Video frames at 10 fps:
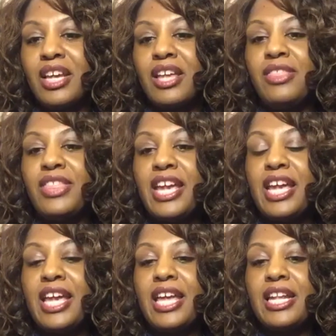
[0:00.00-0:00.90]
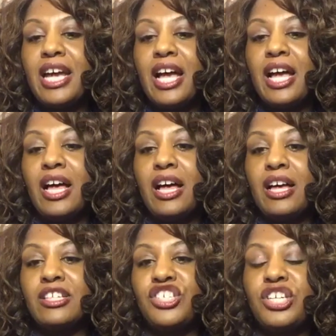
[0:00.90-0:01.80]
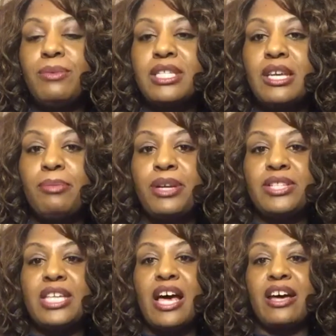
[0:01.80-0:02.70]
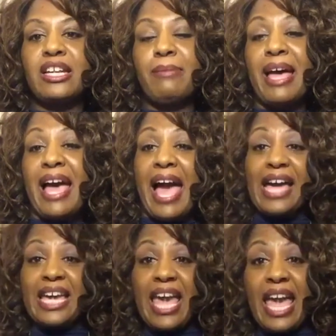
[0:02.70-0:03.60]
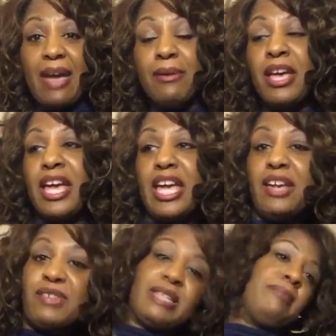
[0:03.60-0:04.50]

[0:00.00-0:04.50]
Then she was up here talking about, I came even to